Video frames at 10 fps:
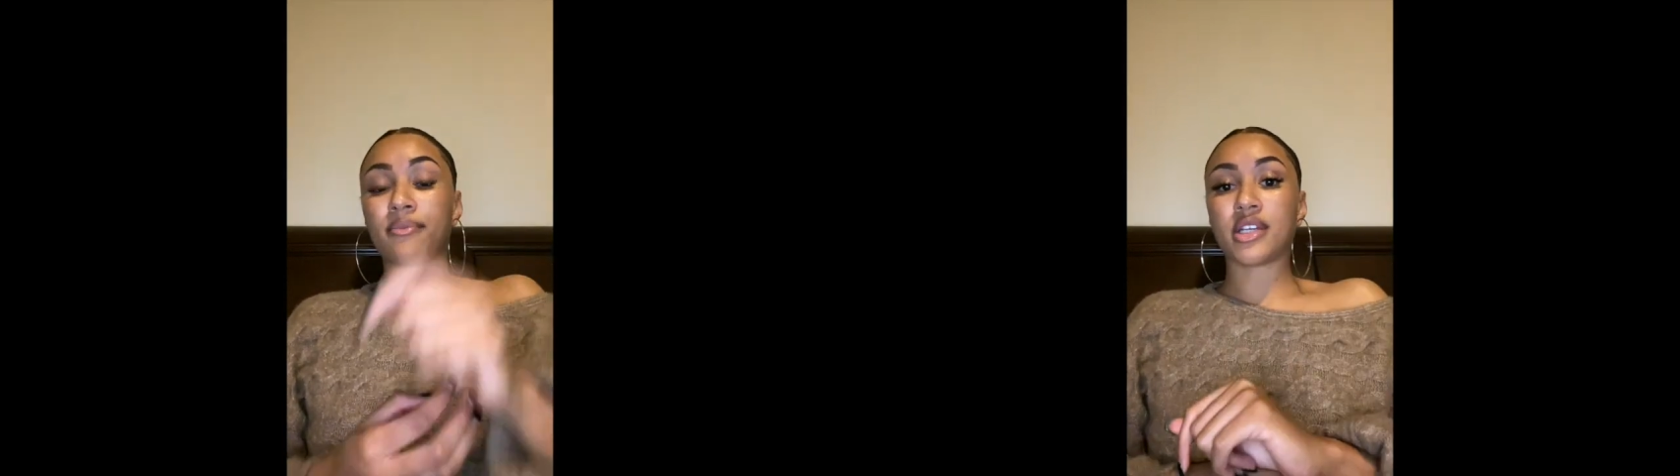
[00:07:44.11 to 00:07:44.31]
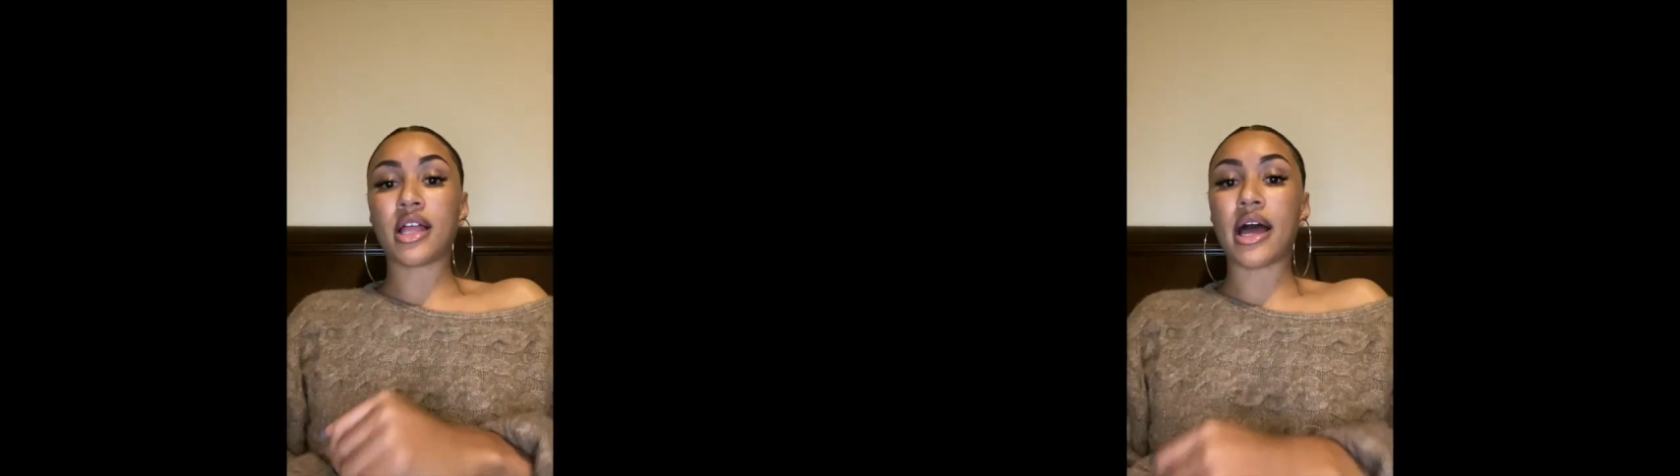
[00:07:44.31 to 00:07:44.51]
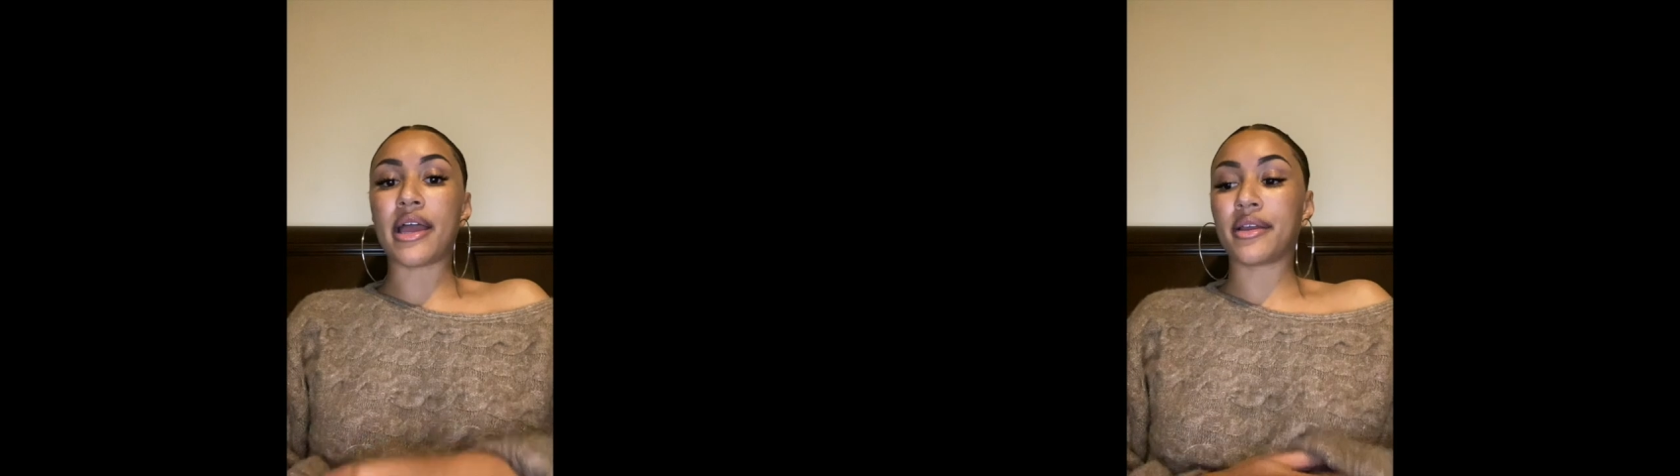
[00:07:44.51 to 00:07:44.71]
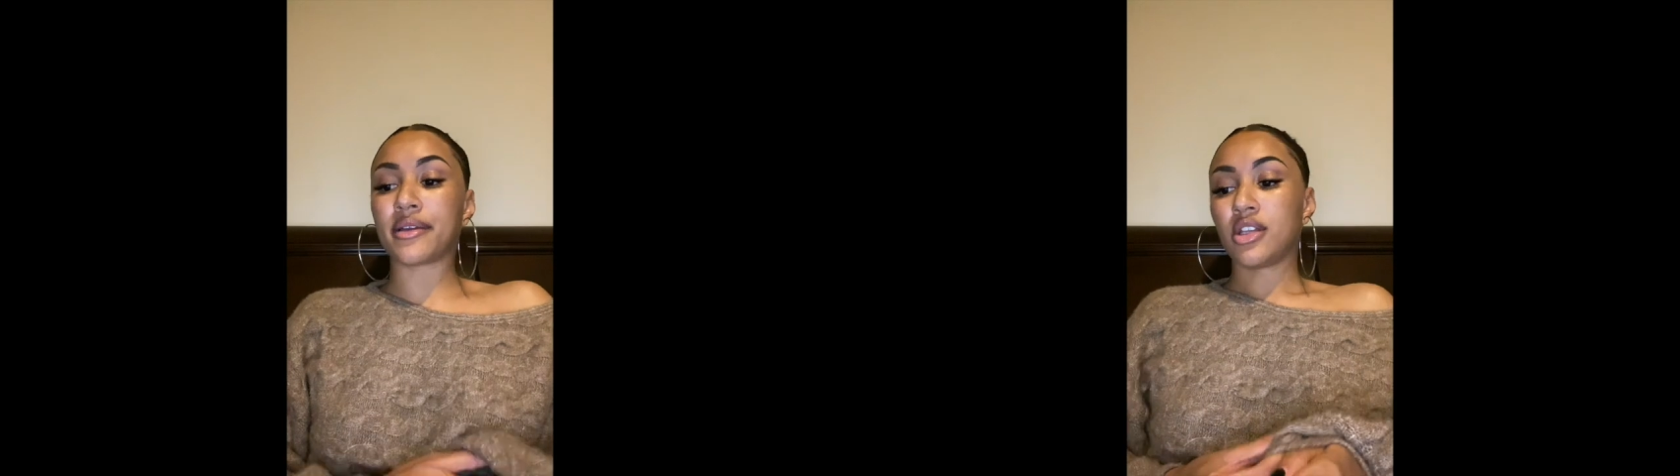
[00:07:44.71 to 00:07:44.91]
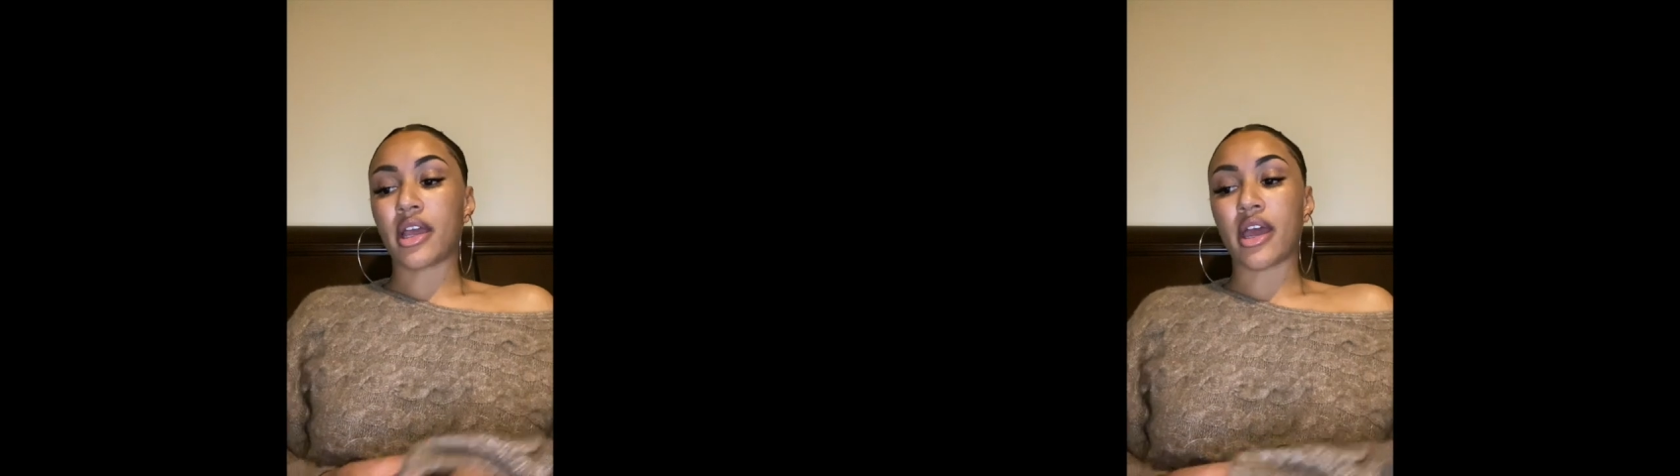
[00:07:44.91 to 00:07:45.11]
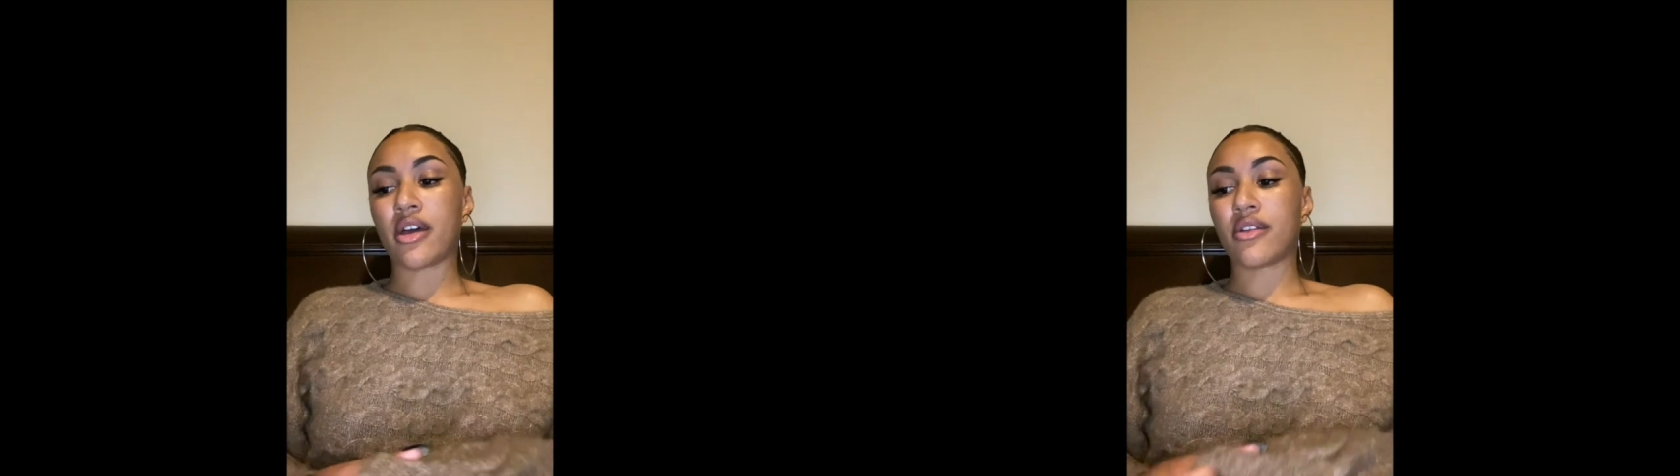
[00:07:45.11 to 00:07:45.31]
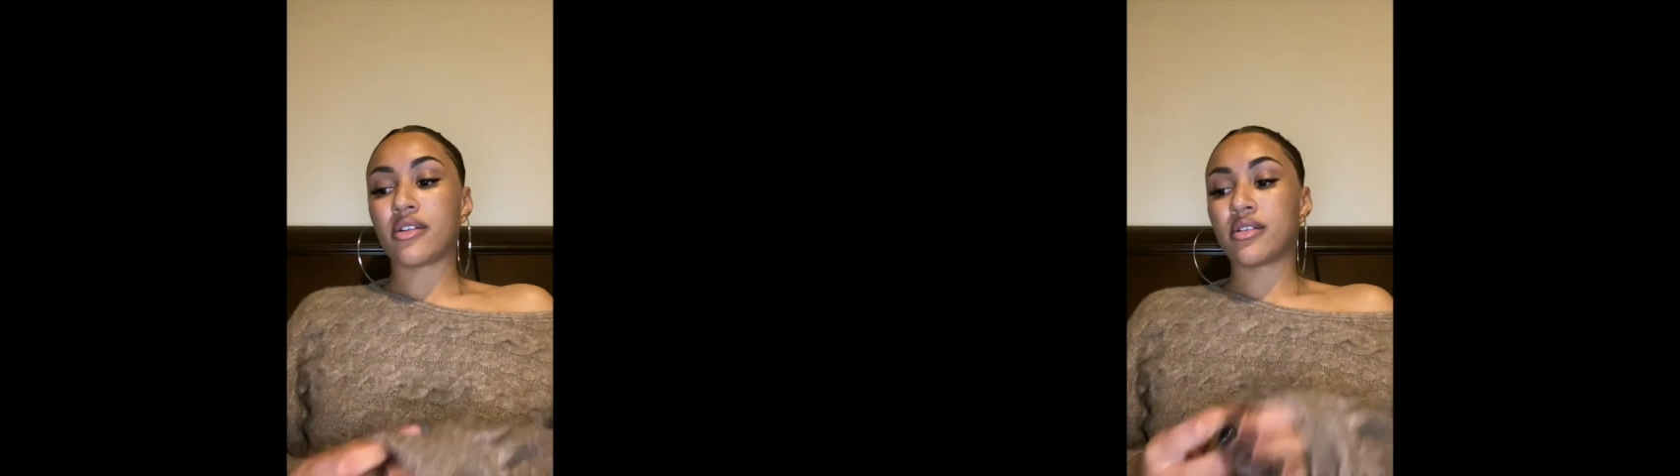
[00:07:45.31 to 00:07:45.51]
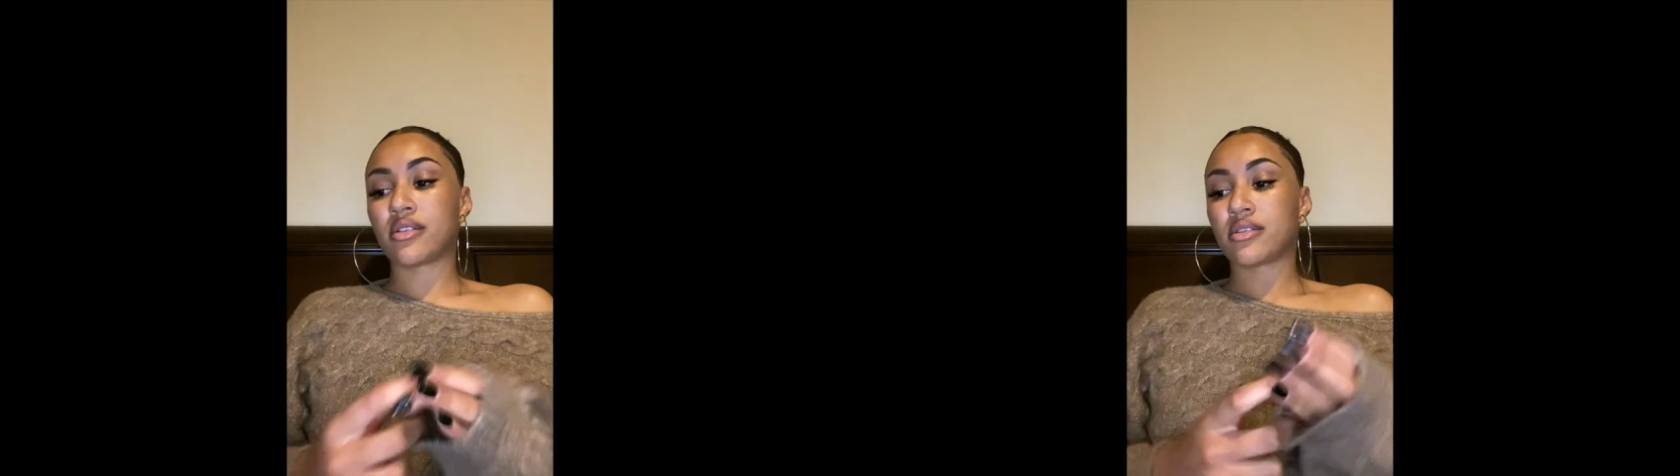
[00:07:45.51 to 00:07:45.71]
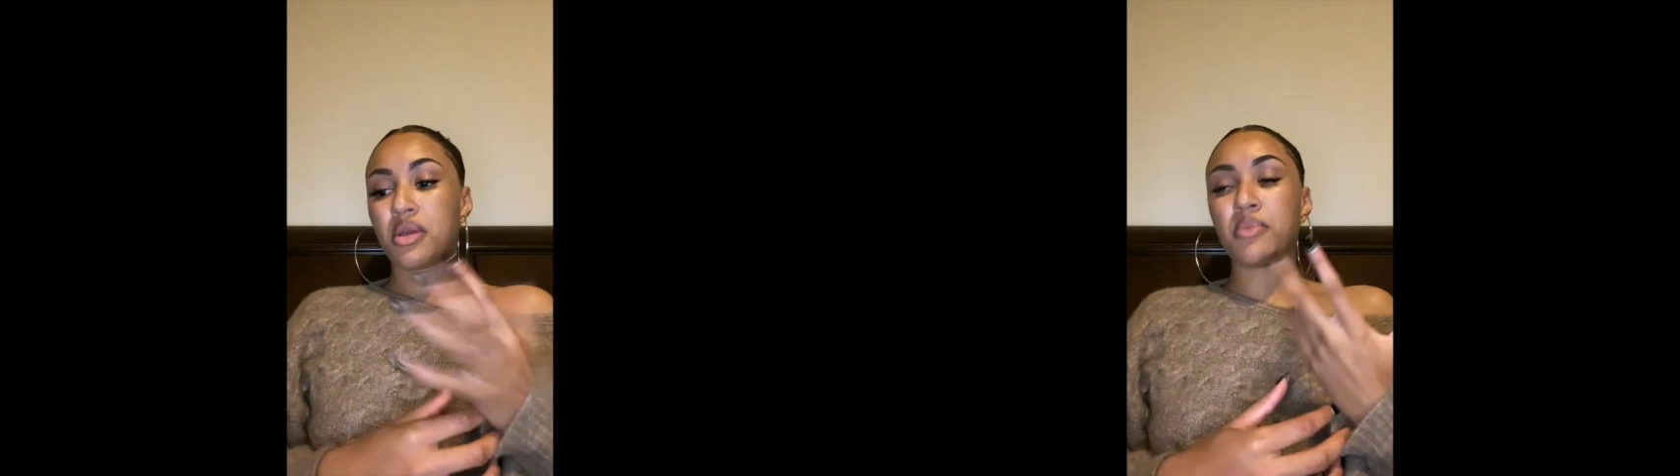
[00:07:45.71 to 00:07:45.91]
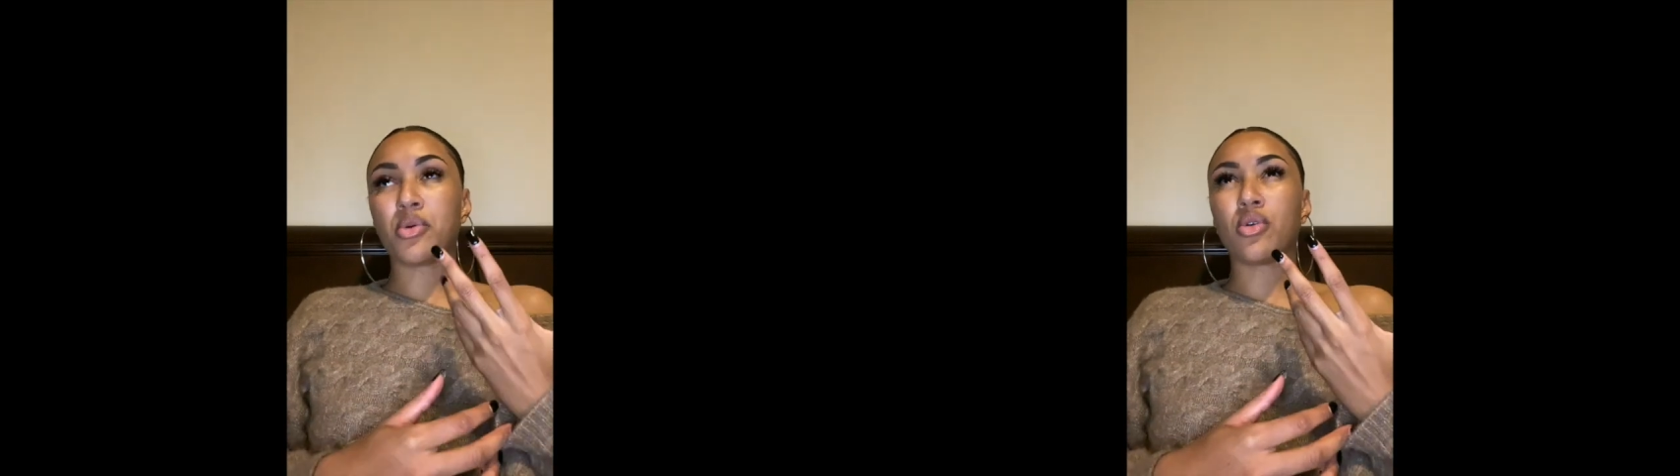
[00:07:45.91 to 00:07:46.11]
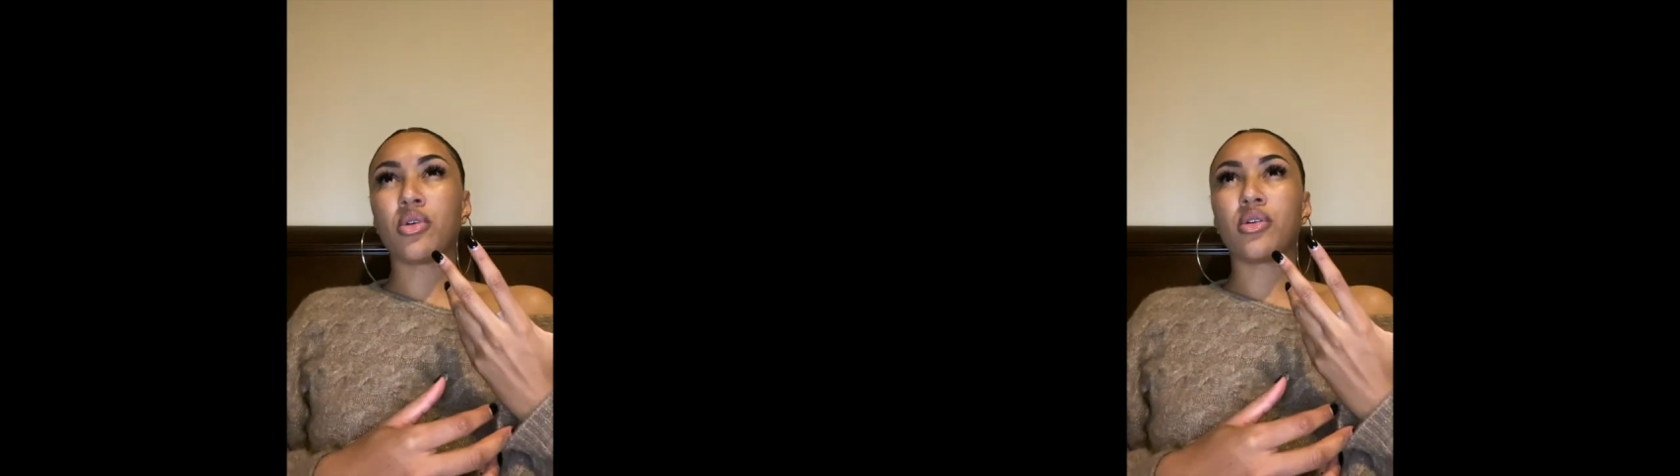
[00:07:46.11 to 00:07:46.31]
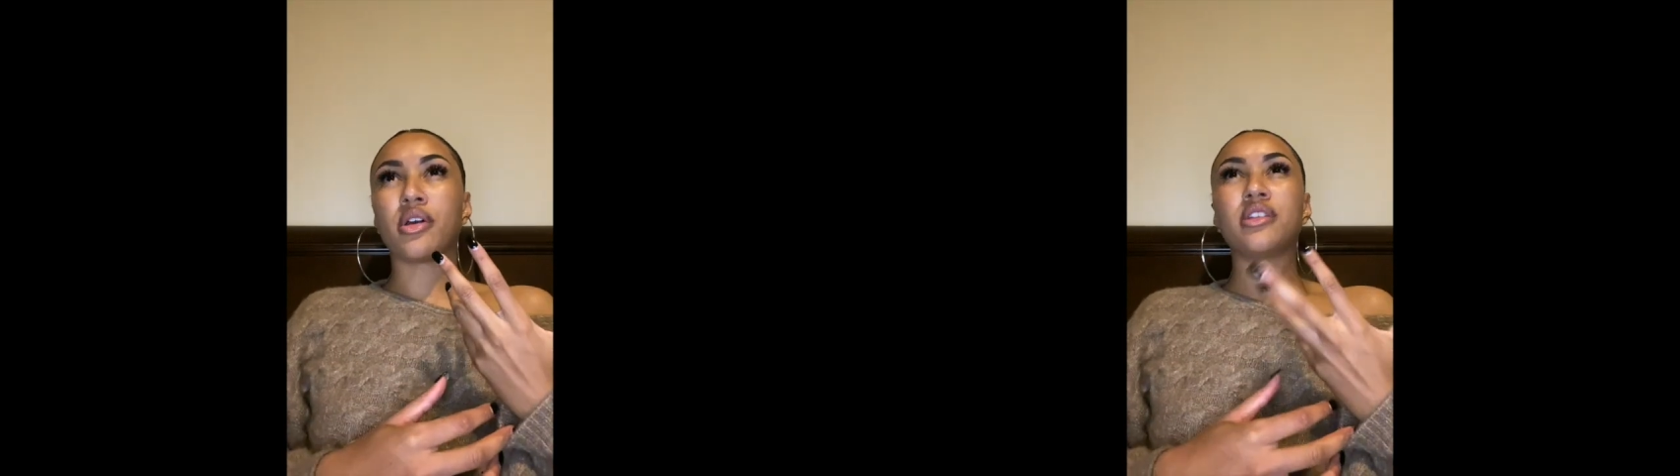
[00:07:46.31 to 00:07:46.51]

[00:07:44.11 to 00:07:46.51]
to like look at other people,